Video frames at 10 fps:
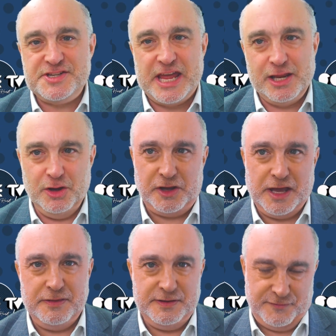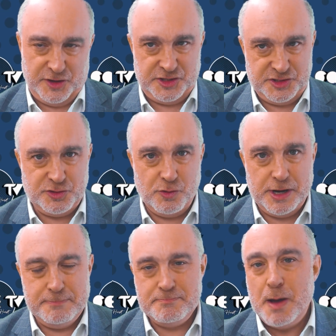take a look at the first
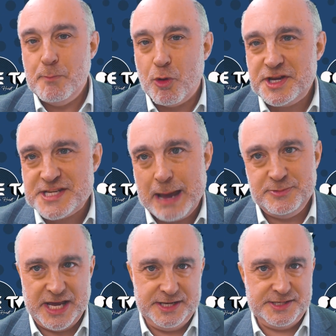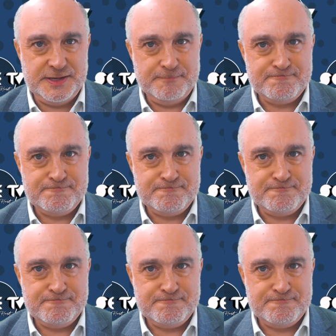story more exam dates.